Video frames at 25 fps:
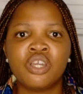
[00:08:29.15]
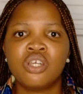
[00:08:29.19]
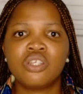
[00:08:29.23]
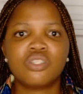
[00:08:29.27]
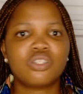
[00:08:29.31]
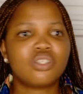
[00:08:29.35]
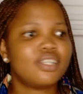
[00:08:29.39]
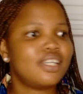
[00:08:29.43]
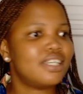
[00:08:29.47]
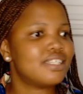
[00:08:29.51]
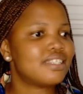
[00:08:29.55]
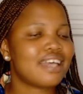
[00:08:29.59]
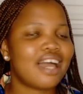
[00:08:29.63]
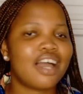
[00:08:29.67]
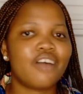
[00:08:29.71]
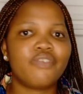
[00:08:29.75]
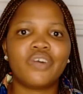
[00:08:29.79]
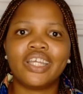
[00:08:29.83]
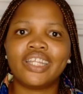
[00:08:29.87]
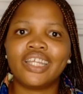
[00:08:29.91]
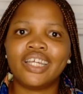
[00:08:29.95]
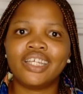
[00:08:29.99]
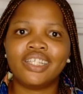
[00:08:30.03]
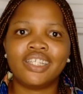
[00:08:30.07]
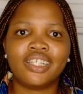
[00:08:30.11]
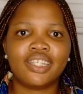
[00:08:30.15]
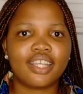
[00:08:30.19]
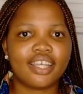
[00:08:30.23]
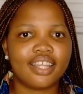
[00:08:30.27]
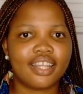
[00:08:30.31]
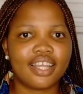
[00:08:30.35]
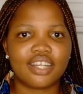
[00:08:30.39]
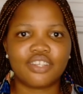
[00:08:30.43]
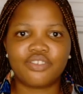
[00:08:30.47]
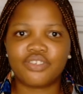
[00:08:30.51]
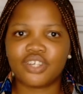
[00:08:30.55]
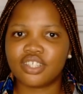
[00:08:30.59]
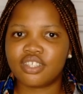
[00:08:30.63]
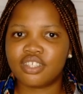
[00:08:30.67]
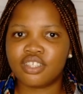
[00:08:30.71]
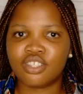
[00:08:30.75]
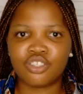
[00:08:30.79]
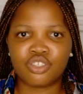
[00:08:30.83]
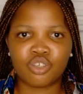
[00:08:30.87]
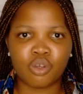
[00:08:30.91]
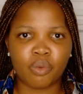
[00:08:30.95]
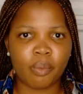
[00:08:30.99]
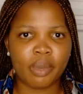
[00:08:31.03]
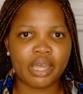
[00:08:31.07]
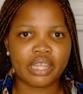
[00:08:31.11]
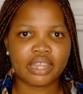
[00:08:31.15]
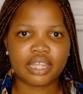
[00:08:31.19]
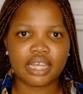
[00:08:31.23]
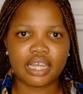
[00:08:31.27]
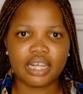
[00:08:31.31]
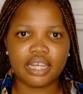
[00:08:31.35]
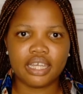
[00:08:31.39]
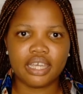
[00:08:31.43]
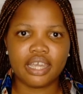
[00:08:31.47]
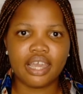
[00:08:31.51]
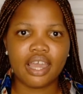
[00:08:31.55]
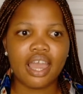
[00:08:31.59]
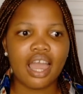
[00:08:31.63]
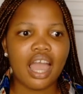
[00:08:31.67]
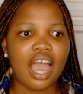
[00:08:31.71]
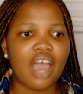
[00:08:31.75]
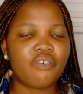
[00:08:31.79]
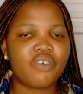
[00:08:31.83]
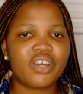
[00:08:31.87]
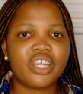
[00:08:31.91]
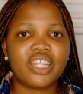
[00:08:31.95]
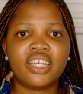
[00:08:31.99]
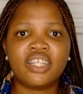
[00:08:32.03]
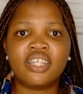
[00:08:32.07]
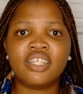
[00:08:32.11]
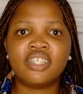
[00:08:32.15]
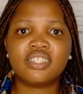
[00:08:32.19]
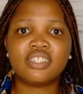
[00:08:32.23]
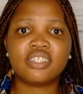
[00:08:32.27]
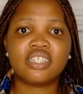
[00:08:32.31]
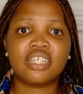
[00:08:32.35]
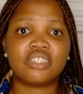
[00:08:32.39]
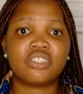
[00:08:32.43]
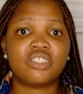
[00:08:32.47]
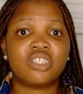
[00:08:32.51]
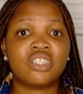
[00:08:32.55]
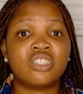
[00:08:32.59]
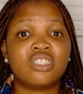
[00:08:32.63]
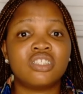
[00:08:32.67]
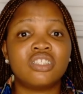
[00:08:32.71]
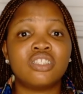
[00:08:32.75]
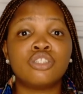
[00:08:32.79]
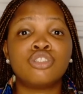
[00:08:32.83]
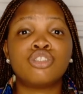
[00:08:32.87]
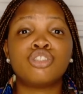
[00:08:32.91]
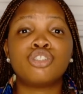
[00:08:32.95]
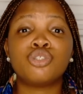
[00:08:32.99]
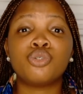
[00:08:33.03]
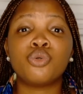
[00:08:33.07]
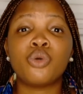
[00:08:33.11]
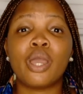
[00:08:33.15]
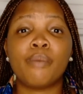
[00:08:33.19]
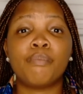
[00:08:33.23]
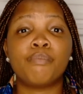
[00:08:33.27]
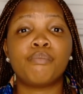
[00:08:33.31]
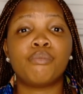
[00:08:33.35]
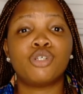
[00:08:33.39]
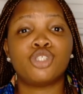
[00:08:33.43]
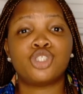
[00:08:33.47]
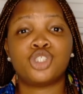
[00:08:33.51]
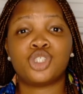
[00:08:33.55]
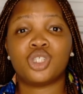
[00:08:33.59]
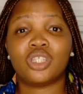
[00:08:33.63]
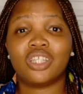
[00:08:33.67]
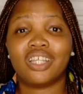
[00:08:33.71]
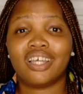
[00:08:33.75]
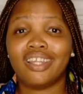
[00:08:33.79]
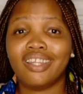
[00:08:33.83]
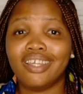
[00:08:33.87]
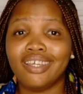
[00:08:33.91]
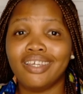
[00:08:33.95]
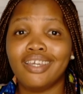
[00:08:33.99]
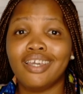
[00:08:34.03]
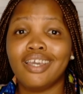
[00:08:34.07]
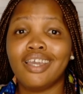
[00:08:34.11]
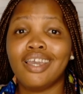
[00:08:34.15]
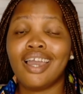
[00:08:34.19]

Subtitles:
So yes, avoid anything that threatens you mentally. Avoid anything that threatens you emotionally.